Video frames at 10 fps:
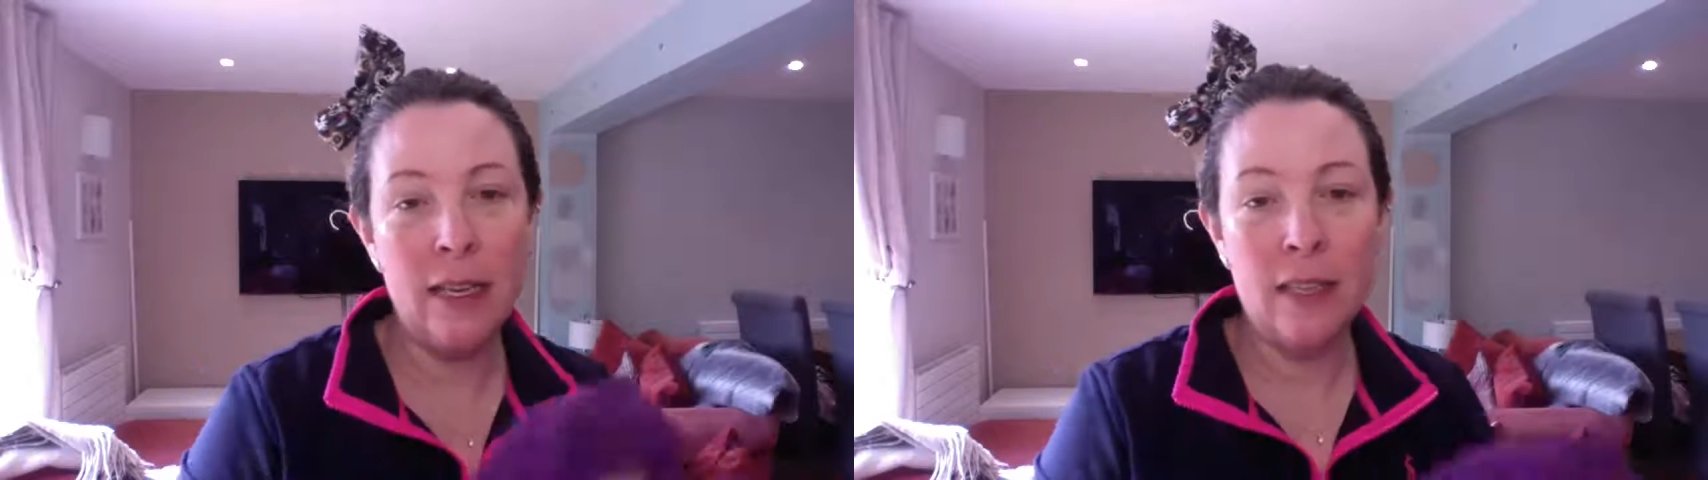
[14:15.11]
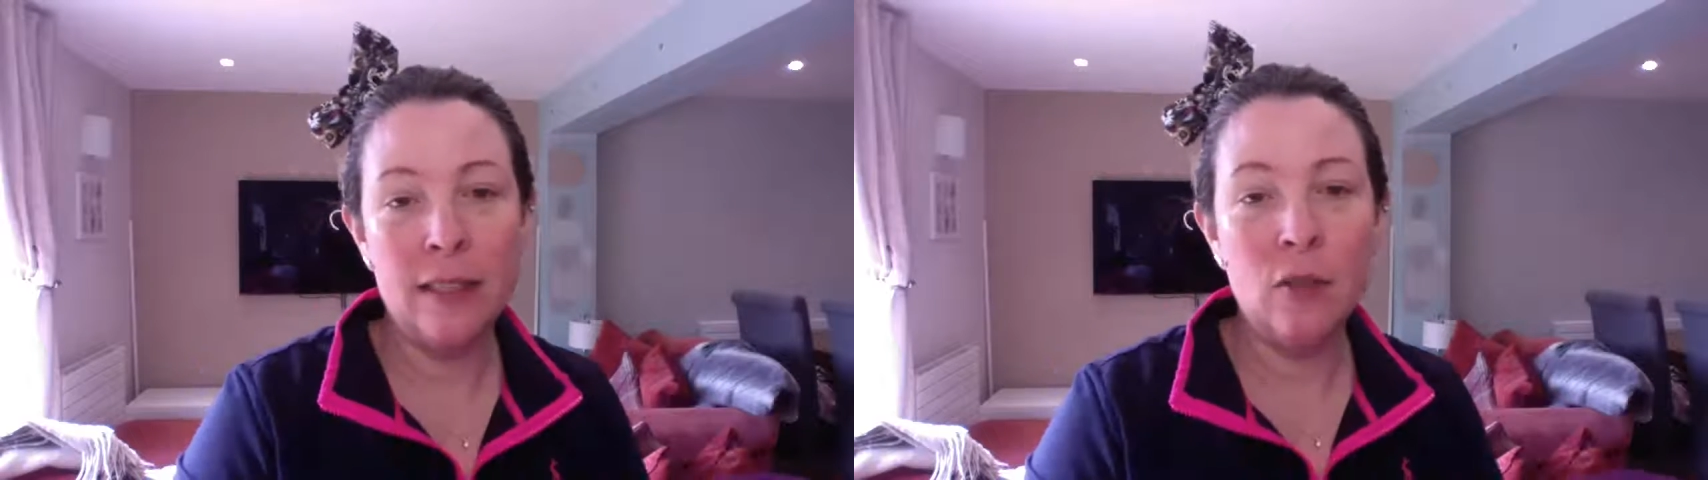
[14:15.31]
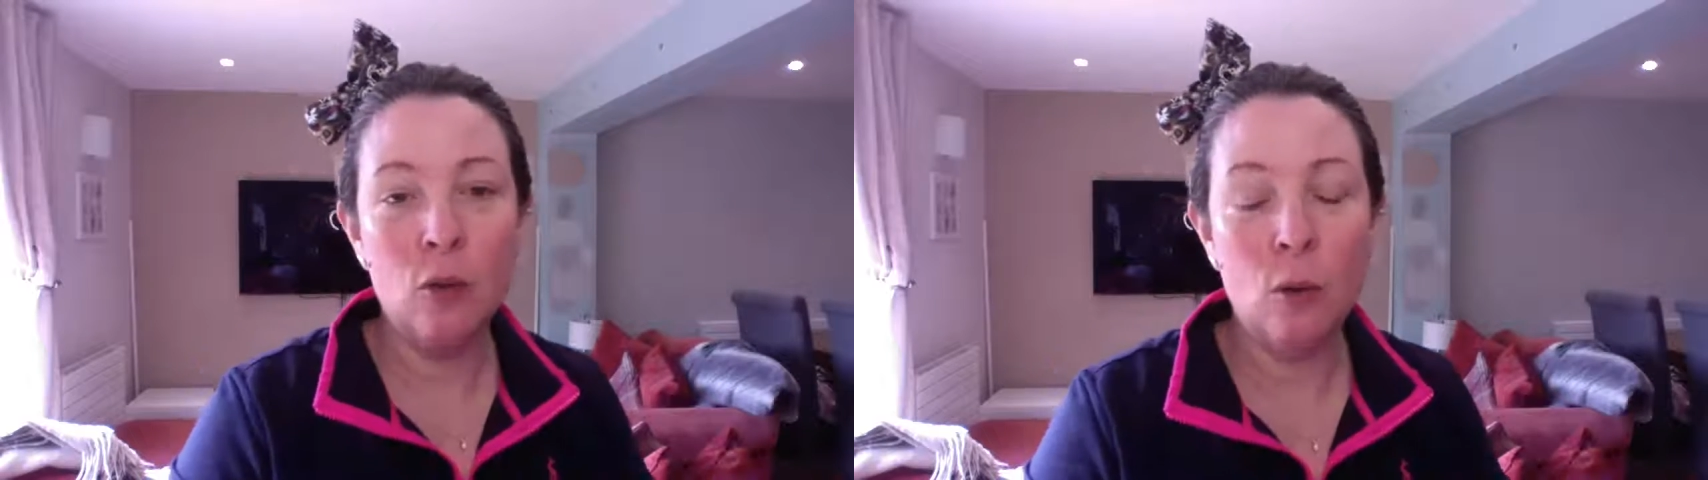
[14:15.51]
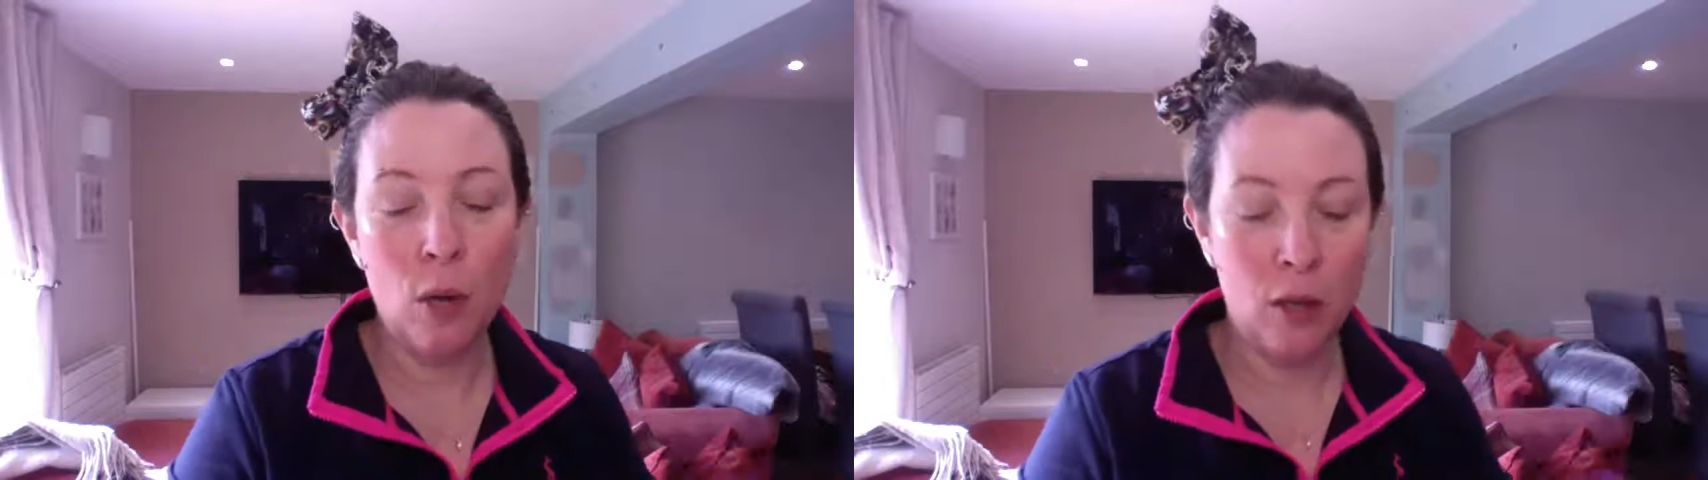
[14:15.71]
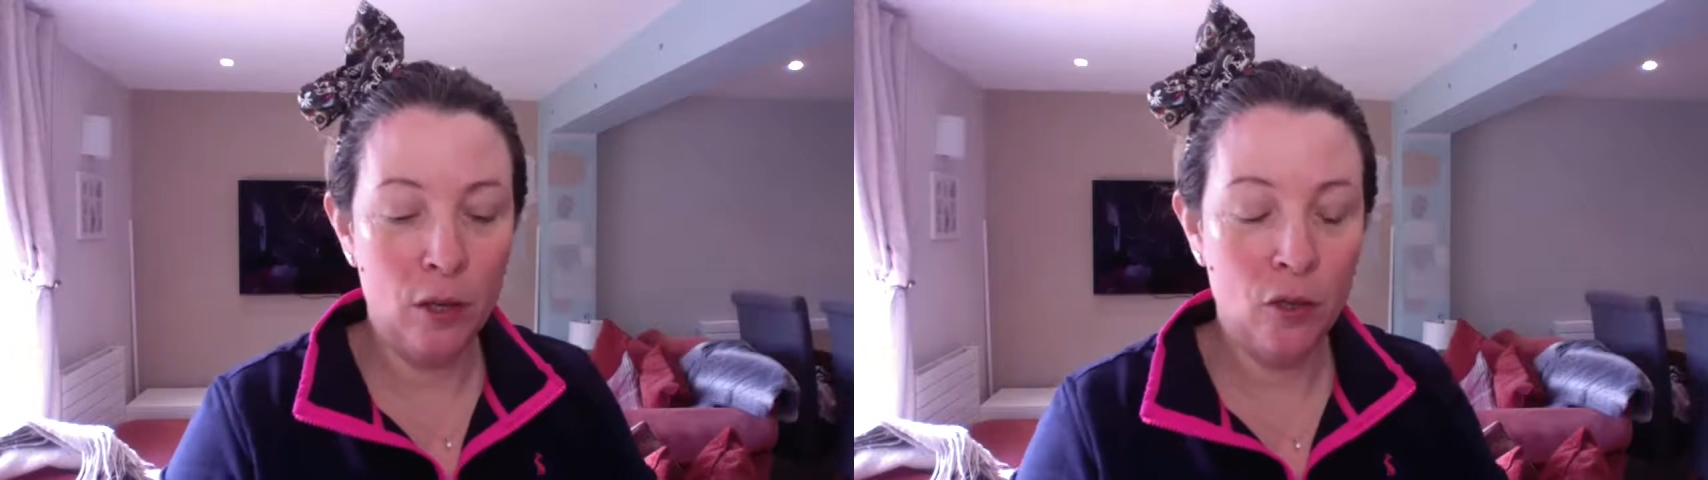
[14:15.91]
it is still
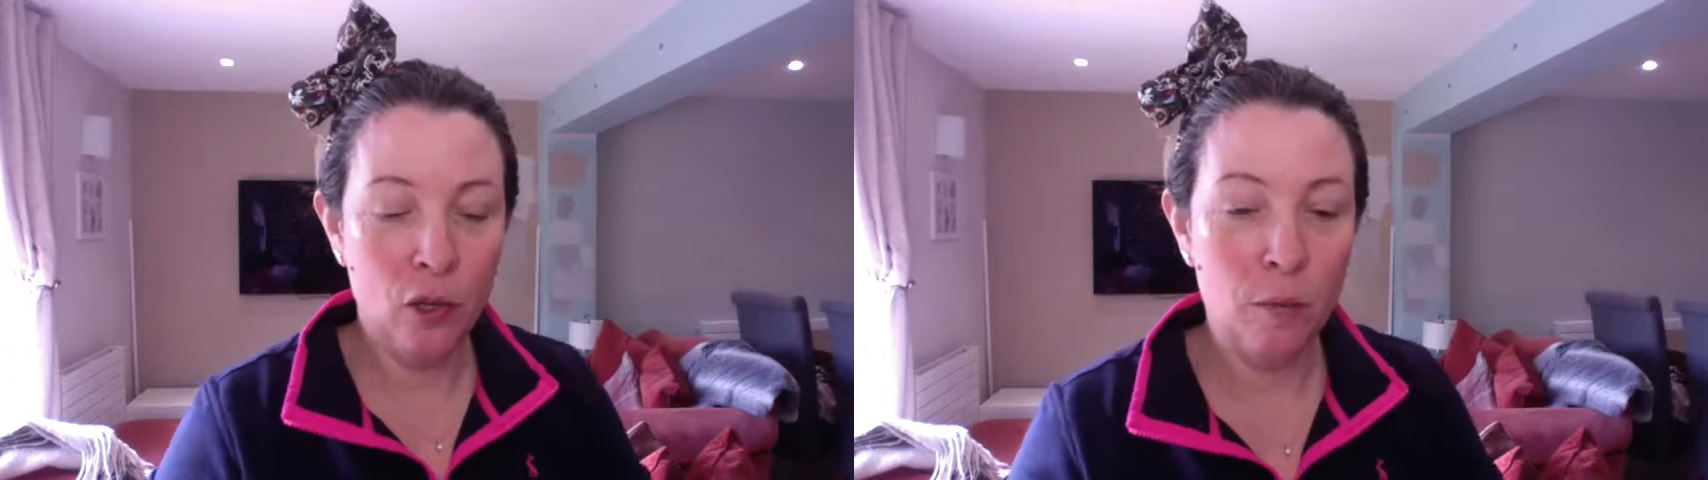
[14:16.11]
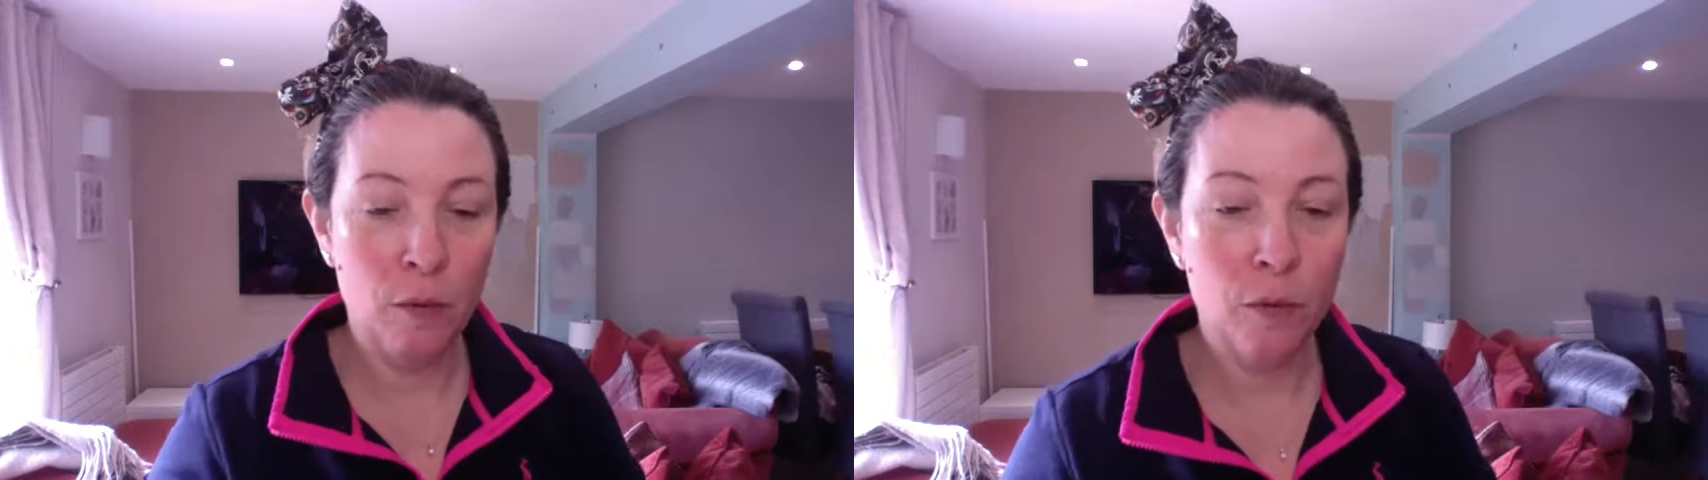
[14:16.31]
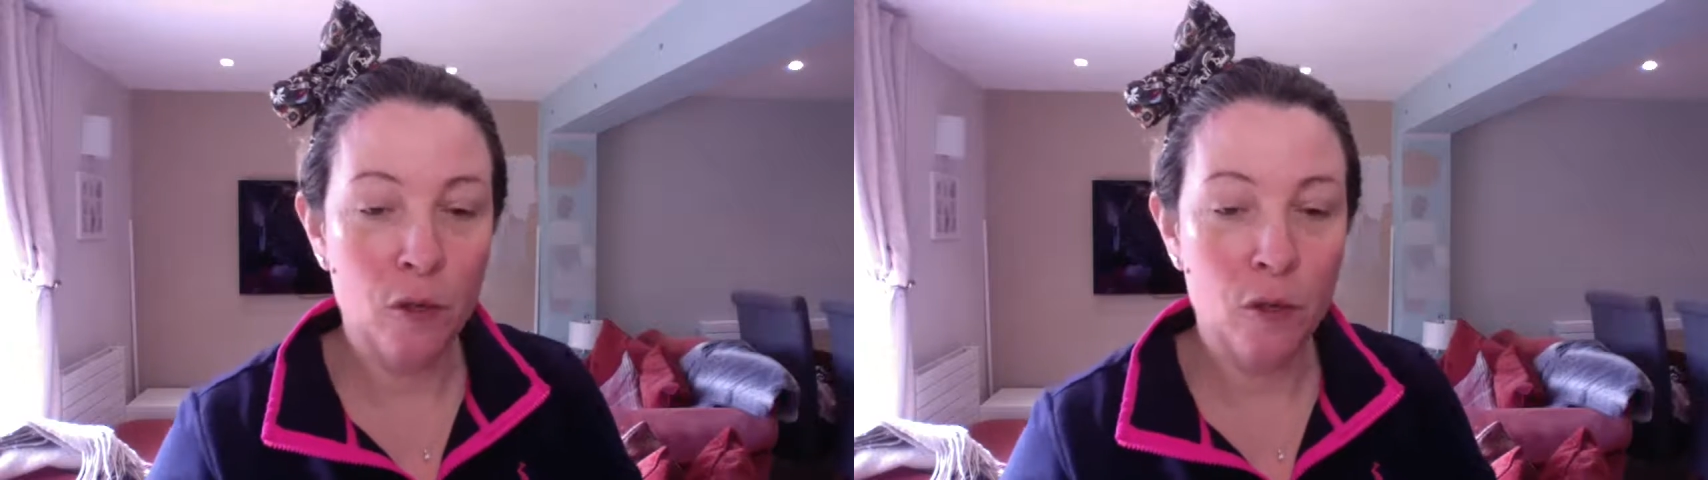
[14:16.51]
quite a good treatment for